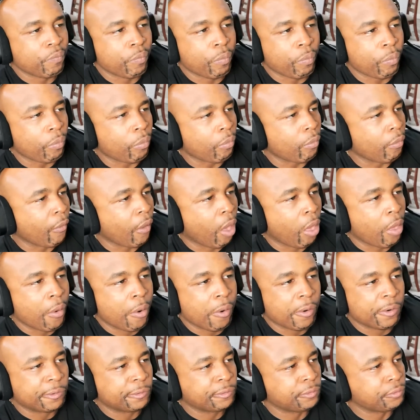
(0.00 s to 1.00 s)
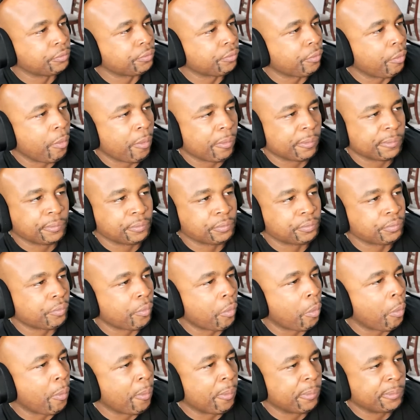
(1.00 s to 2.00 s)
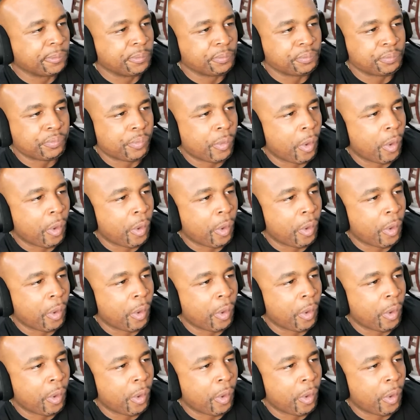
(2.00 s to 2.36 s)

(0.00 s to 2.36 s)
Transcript: gonna hurl. It's the worst place in the